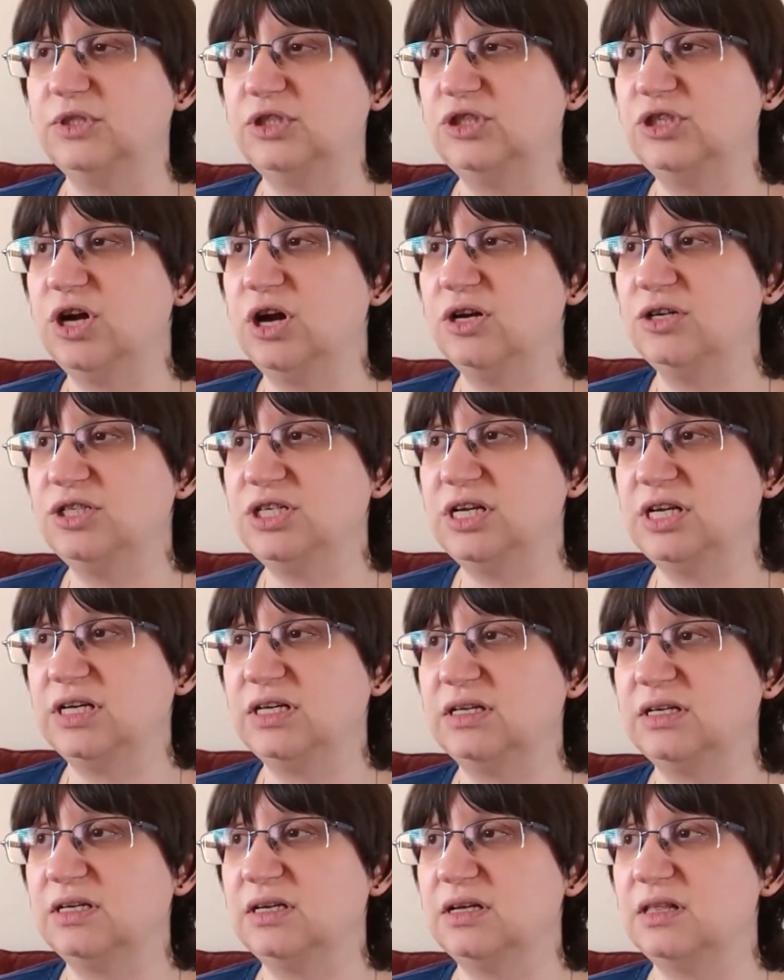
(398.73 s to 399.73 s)

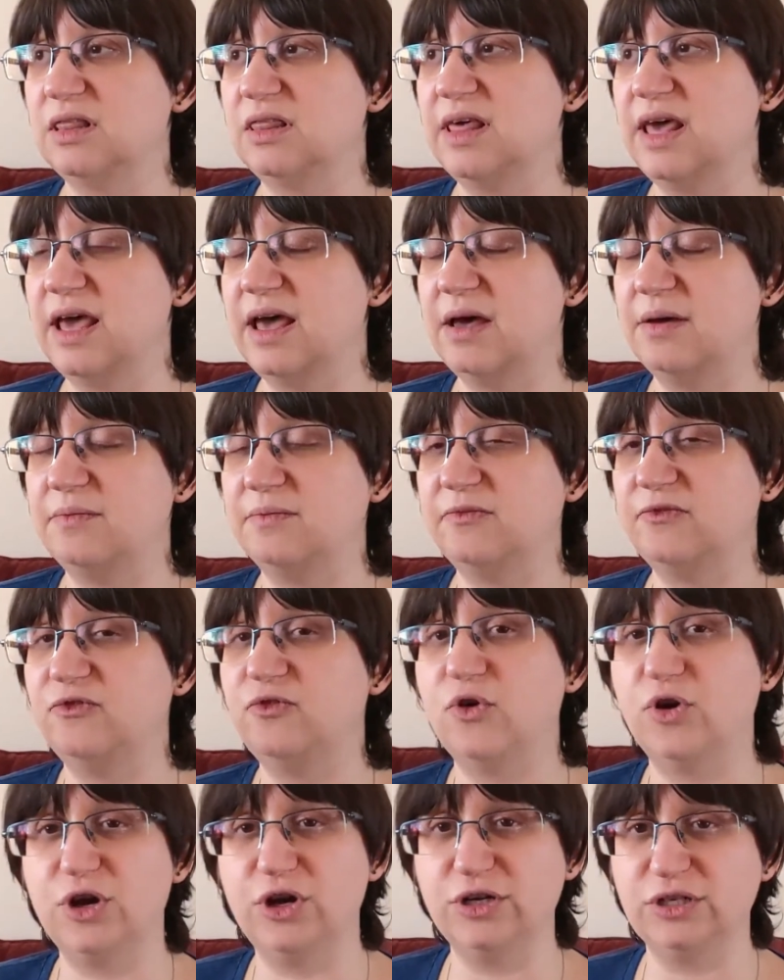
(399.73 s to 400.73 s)
Charging them
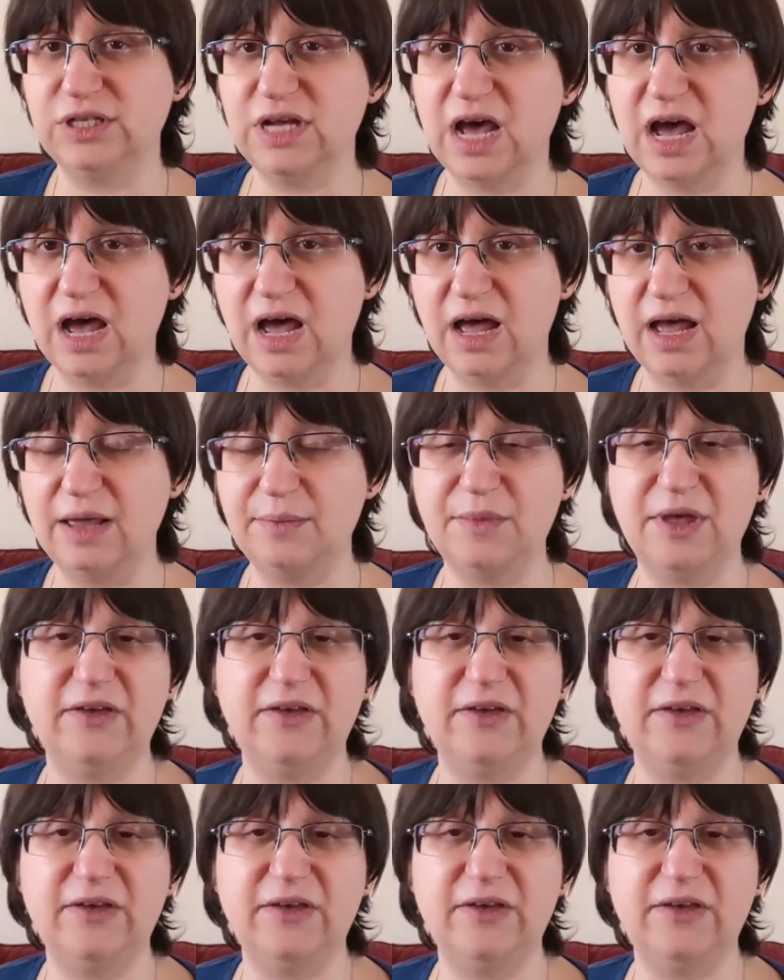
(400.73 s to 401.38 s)
for your time